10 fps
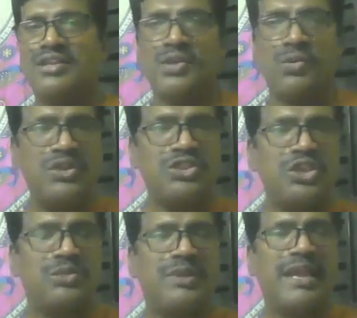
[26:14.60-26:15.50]
So we
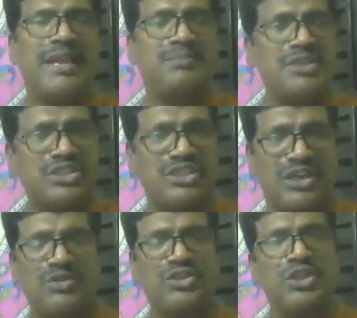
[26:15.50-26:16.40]
should be an
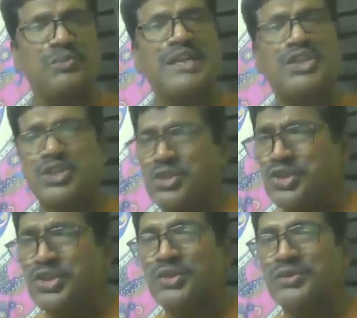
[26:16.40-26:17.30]
epistle. We should be a
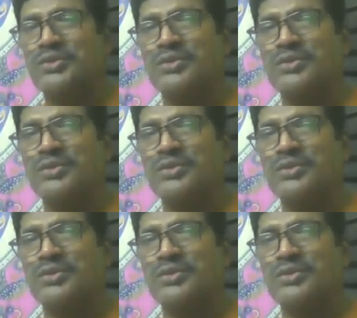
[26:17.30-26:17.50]
tool